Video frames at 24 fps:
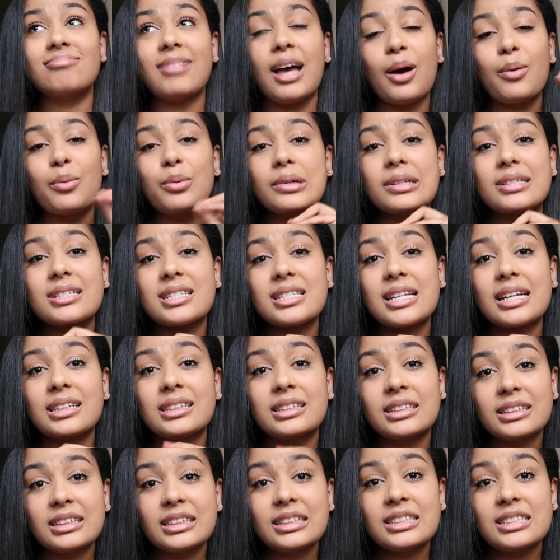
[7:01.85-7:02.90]
I wouldn't say
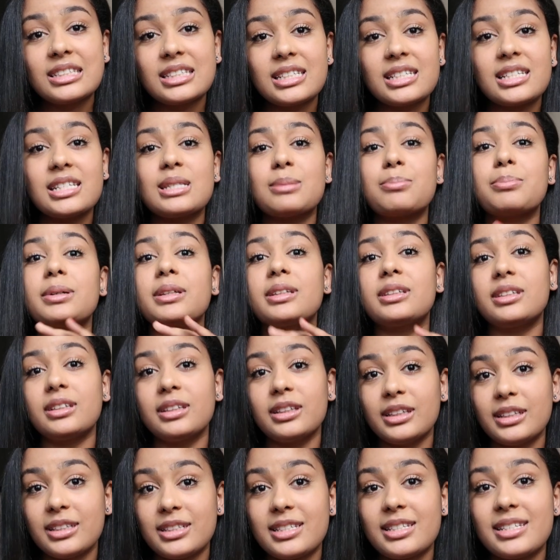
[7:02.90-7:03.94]
delicious, but
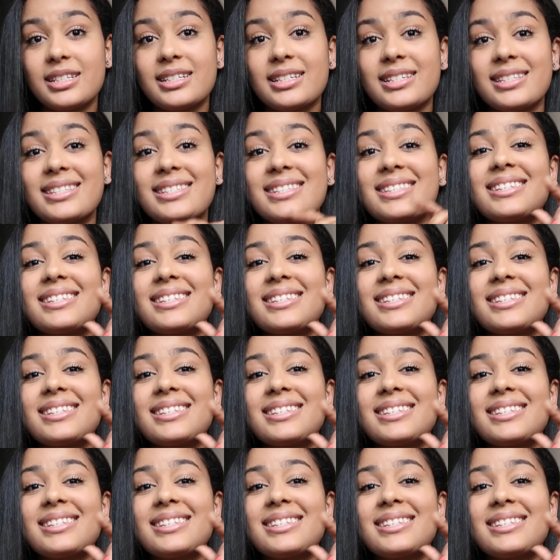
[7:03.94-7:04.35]
delicious